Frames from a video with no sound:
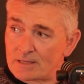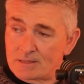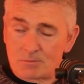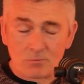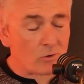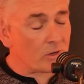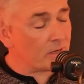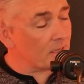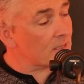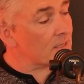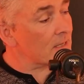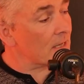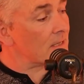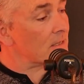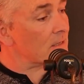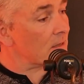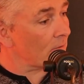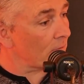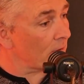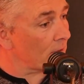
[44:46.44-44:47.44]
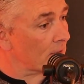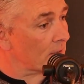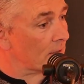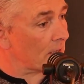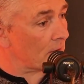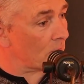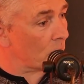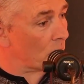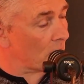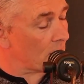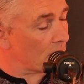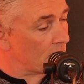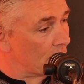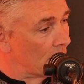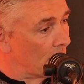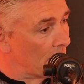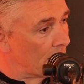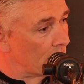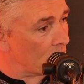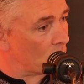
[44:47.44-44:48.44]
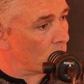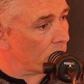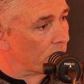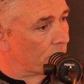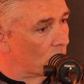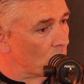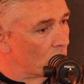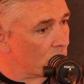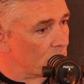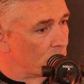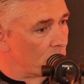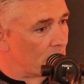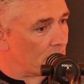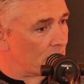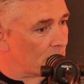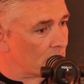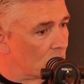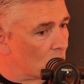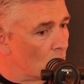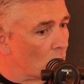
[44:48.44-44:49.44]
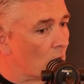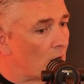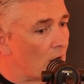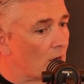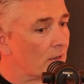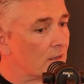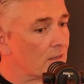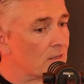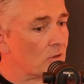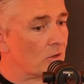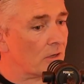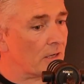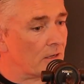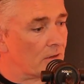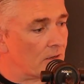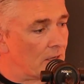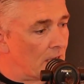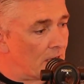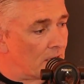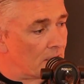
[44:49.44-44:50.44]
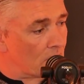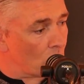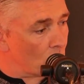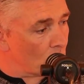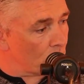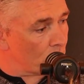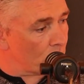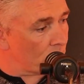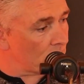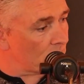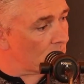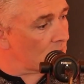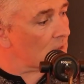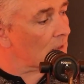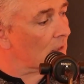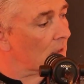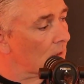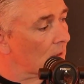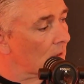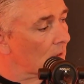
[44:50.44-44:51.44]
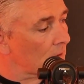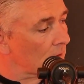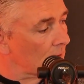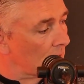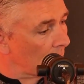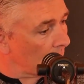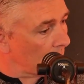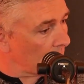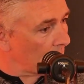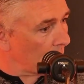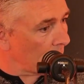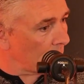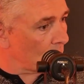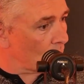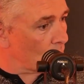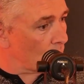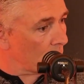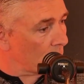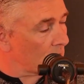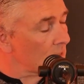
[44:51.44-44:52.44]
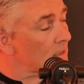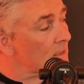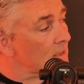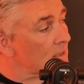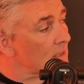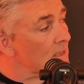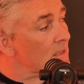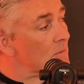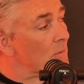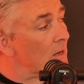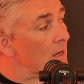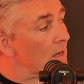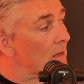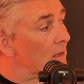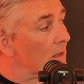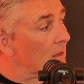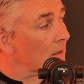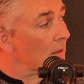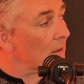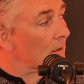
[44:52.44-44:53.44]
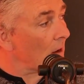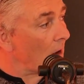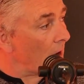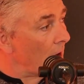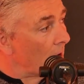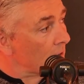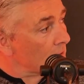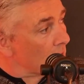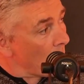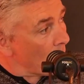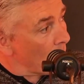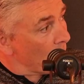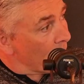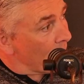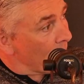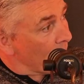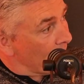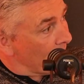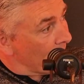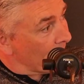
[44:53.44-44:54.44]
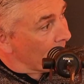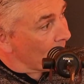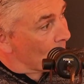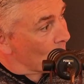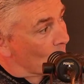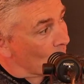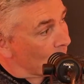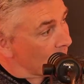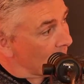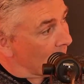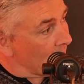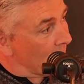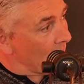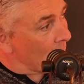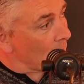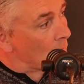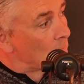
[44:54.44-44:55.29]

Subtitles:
my sense of it, that when I see lads who've spent so long inside and in and out of prison, they get to witness these men. Yeah. On top of everything that you're saying,